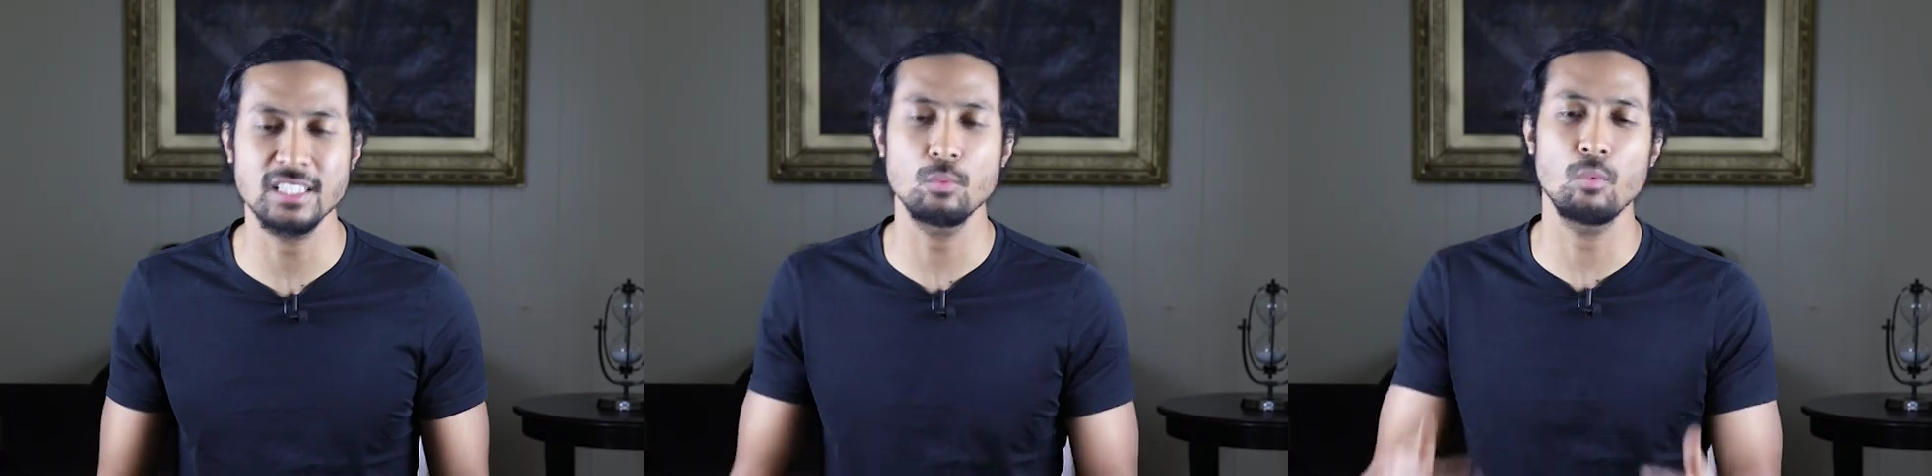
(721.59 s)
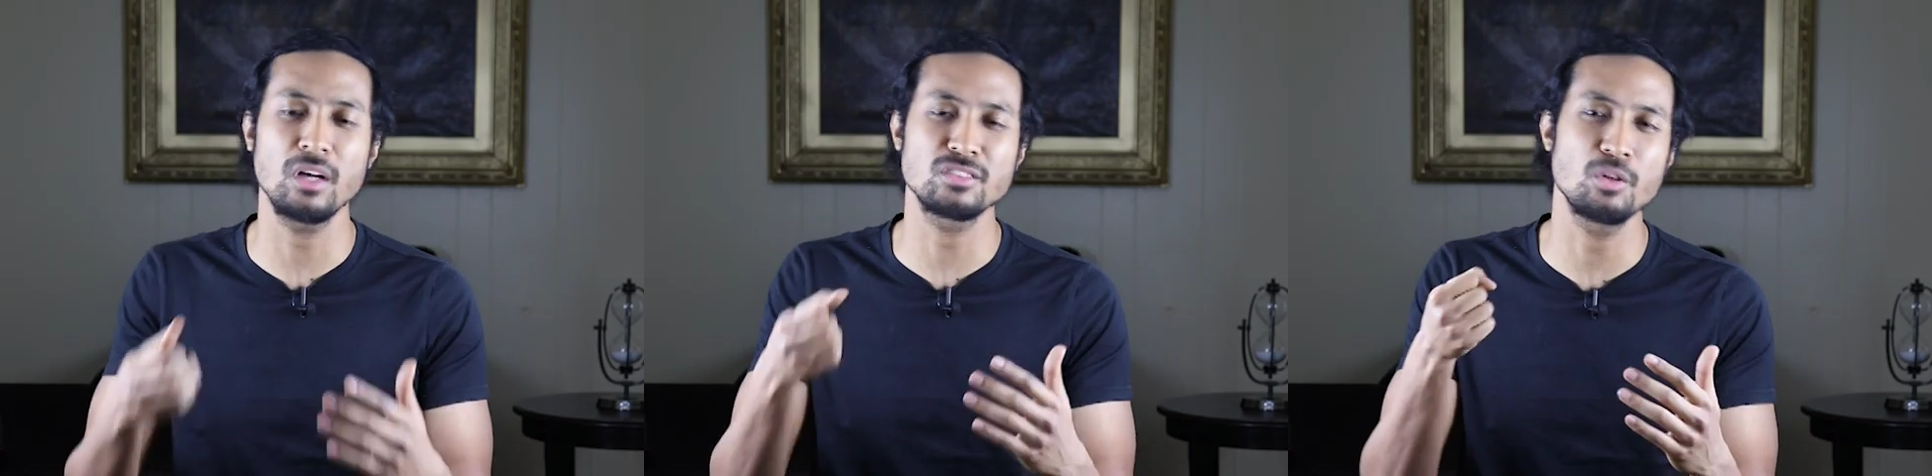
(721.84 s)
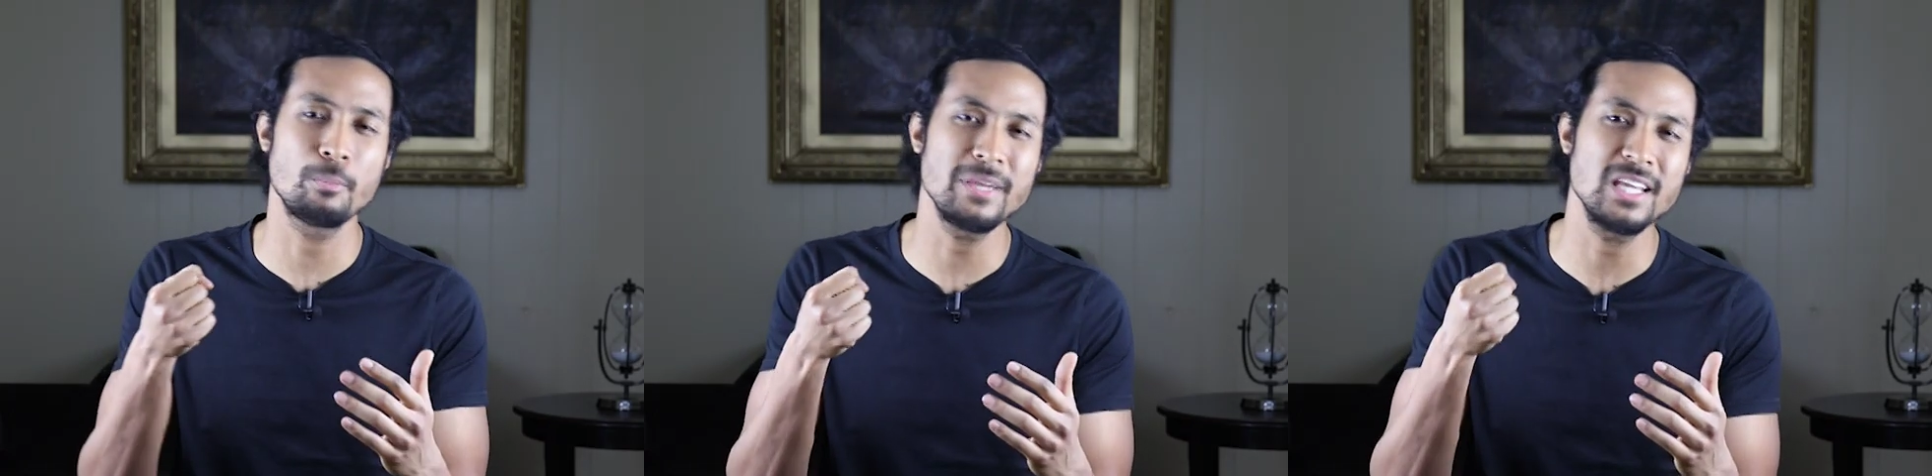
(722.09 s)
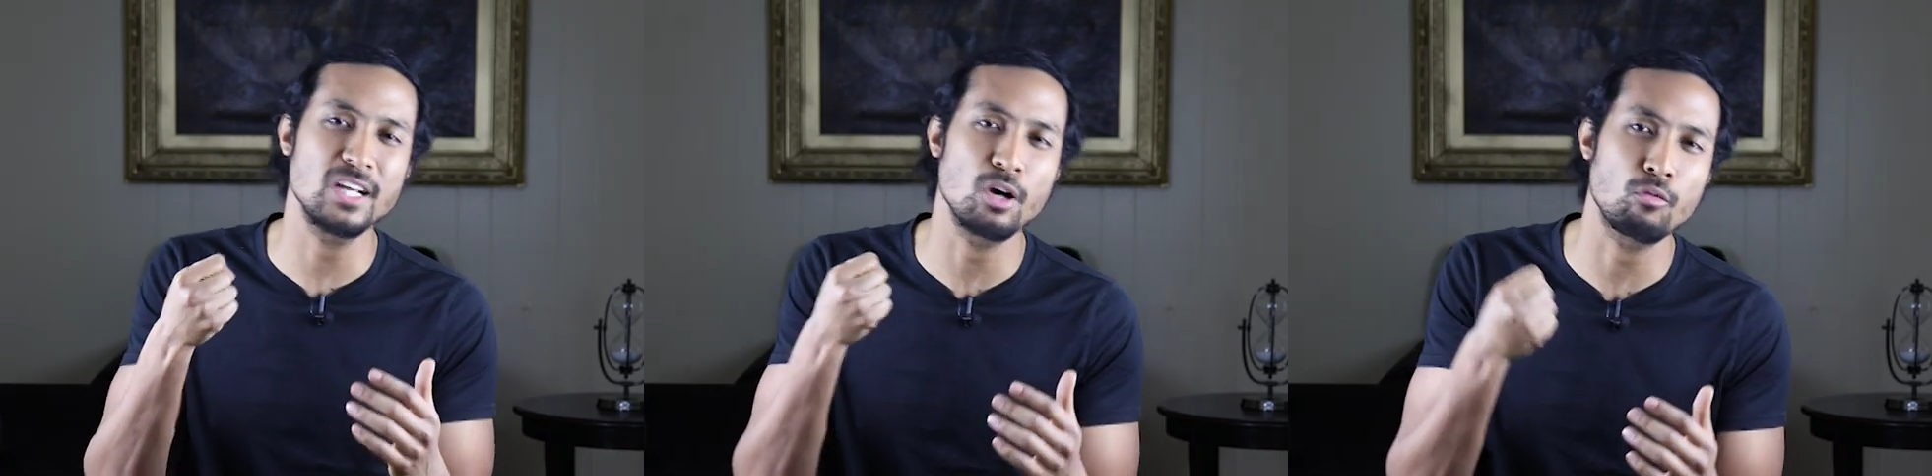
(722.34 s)
He wants to
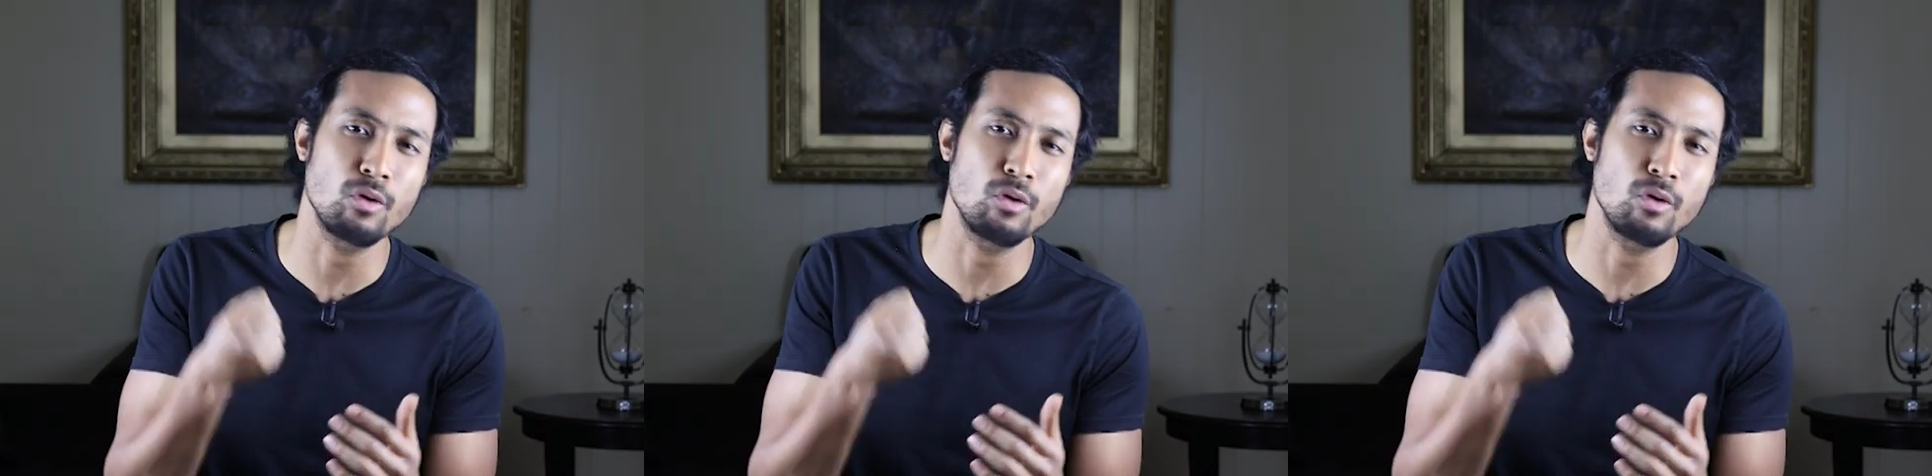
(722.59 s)
be in a